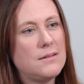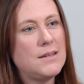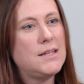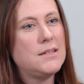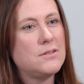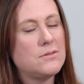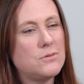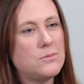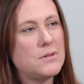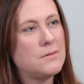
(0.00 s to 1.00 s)
need
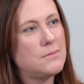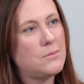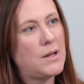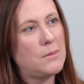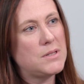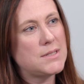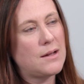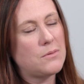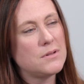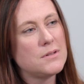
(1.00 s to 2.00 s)
or were weighing me down.